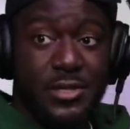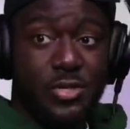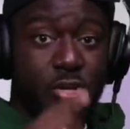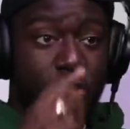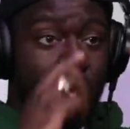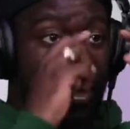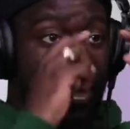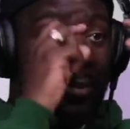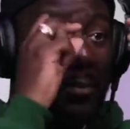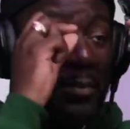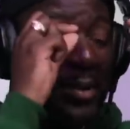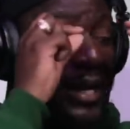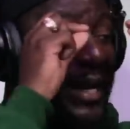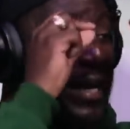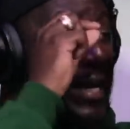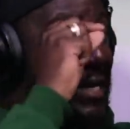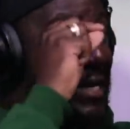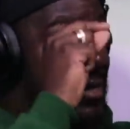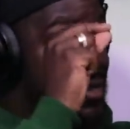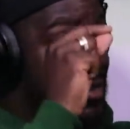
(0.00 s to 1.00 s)
No, a
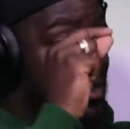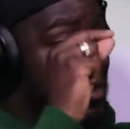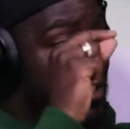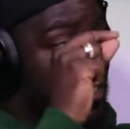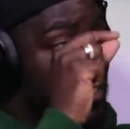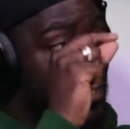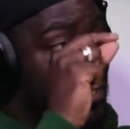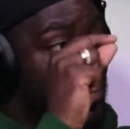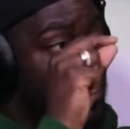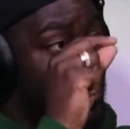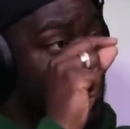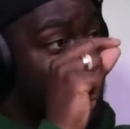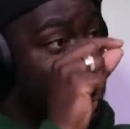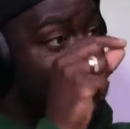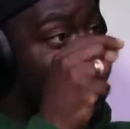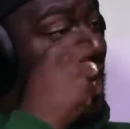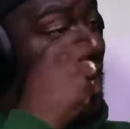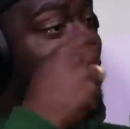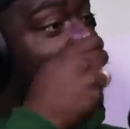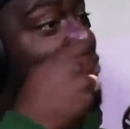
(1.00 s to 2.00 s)
blade. You
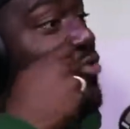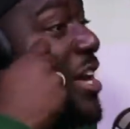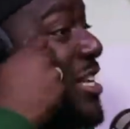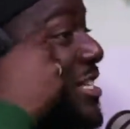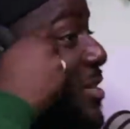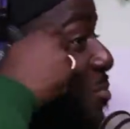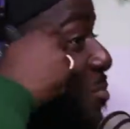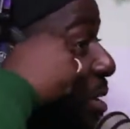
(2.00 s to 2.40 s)
know that, like the razor